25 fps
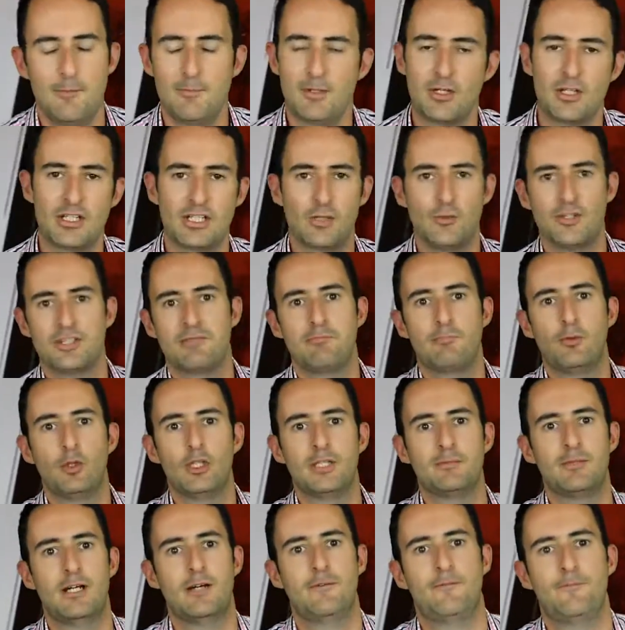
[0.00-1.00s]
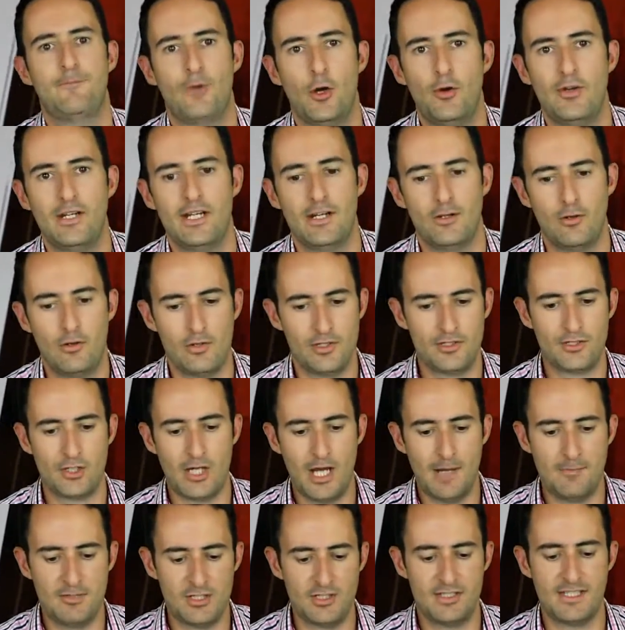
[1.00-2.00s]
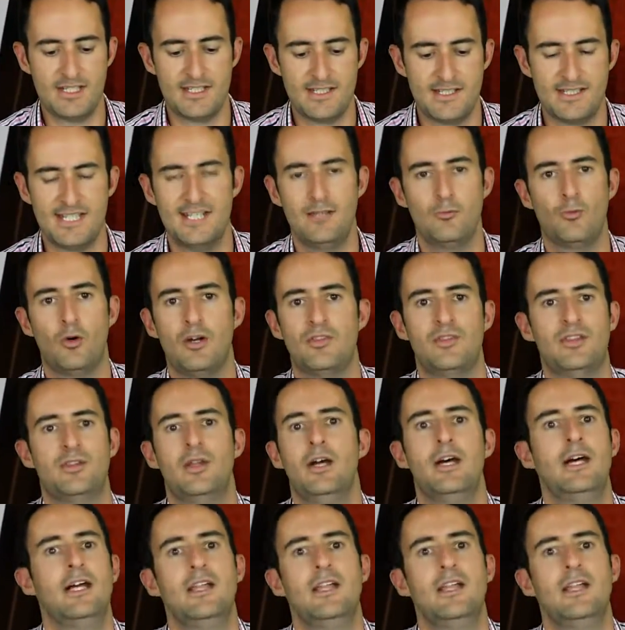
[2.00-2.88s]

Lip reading: because I wasn't pulling my phone out all the time just to see what